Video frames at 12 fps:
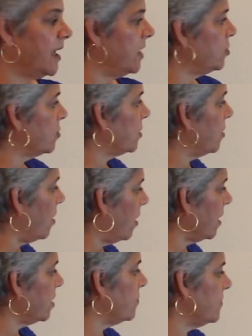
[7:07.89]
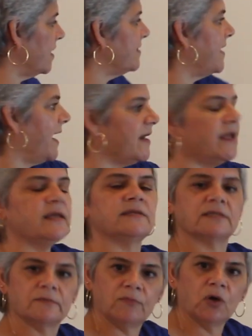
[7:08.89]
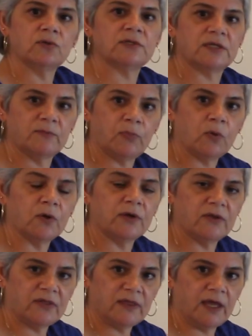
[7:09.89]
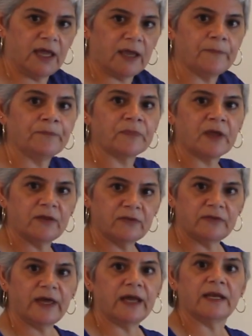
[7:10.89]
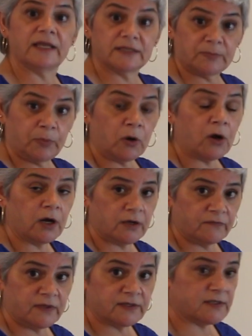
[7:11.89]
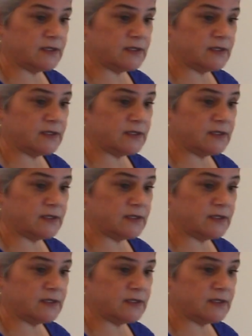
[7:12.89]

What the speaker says: And you could argue that that is the most important thing that is a part of this